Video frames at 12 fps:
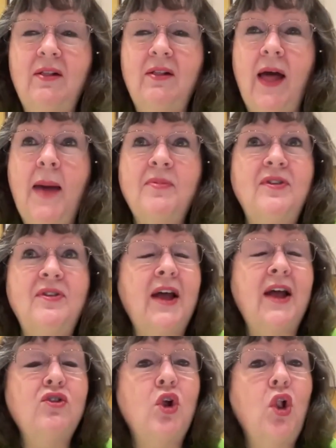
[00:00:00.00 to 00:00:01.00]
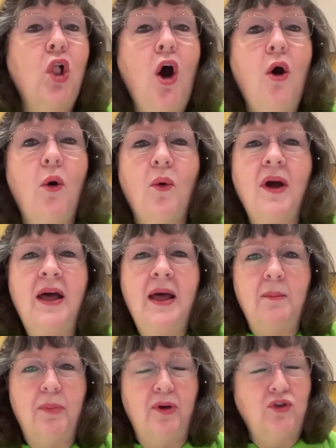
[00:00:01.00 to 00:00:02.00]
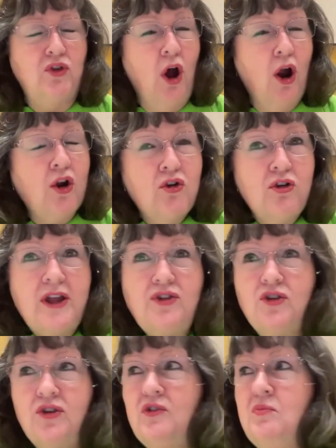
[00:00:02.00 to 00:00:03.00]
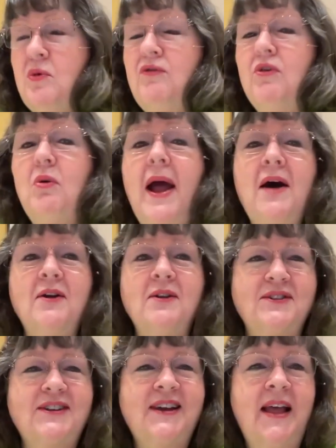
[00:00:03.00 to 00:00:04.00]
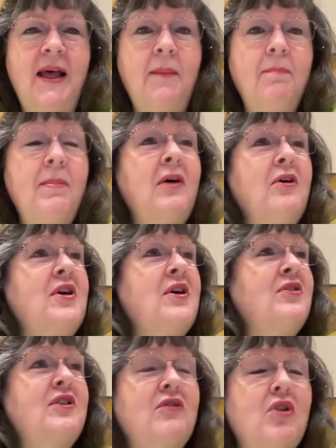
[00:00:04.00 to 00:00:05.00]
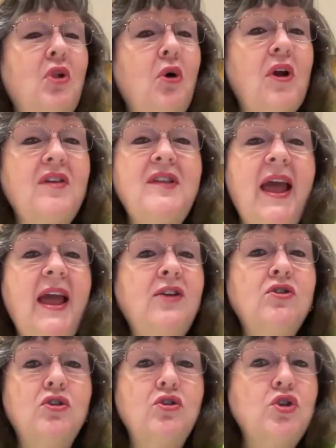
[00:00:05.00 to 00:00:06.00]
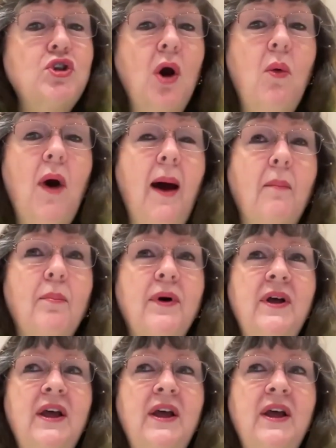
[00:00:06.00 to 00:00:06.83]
Lampstands glow, bizarre creatures move around, millions of glorious angels show up,